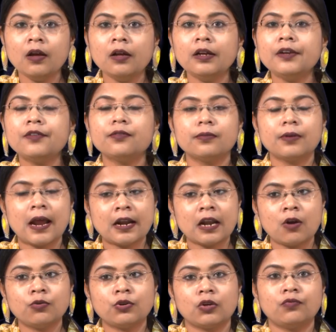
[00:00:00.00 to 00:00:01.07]
it ran
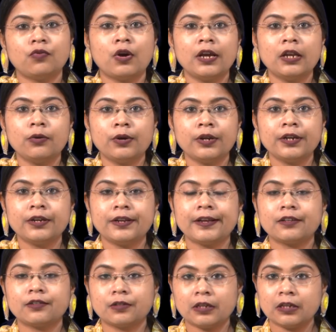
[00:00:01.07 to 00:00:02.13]
out of oil when
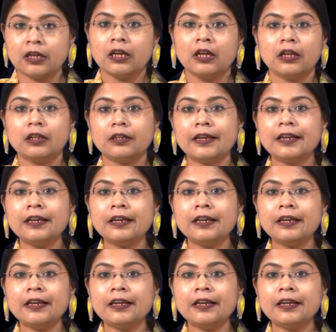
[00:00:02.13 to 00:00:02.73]
the